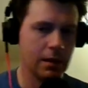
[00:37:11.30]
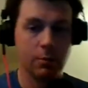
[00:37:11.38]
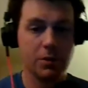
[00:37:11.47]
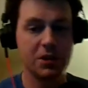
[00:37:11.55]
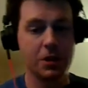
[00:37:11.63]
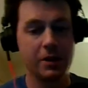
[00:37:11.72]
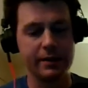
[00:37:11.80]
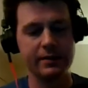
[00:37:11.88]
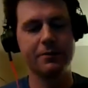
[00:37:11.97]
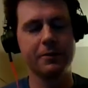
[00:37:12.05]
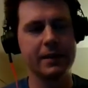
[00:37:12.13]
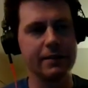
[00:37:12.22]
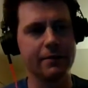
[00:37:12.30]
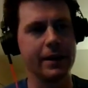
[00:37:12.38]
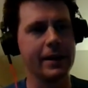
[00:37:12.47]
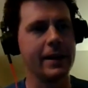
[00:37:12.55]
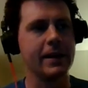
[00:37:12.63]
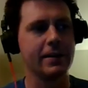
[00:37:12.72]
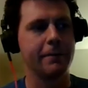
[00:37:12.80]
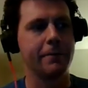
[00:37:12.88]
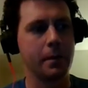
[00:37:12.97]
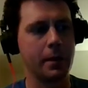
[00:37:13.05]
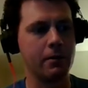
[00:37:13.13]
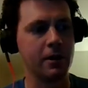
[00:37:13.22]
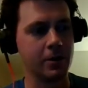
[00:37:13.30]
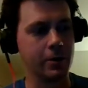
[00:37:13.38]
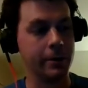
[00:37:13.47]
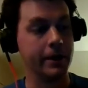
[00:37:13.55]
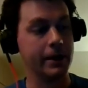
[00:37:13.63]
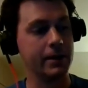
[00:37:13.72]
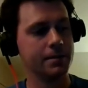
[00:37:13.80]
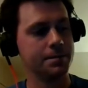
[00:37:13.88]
It was good. I definitely haven't had anything from there I don't like.